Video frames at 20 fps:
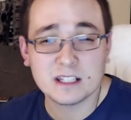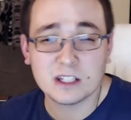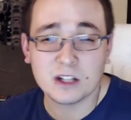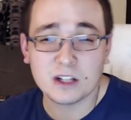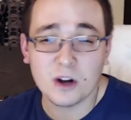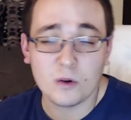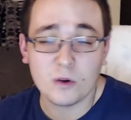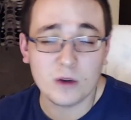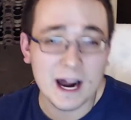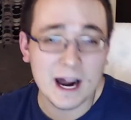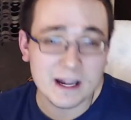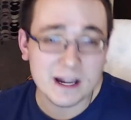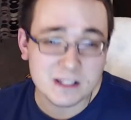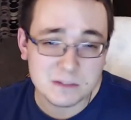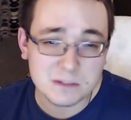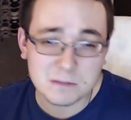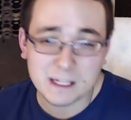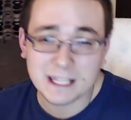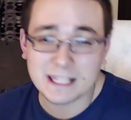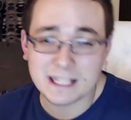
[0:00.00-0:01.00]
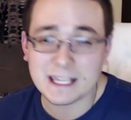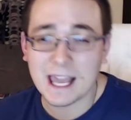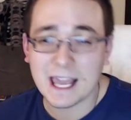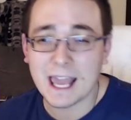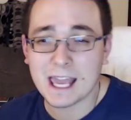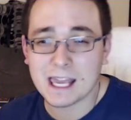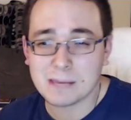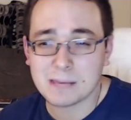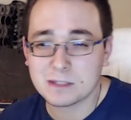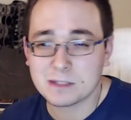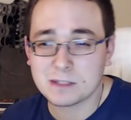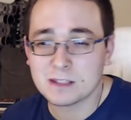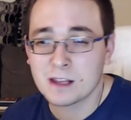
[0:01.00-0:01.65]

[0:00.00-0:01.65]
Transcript: you know, not as many games,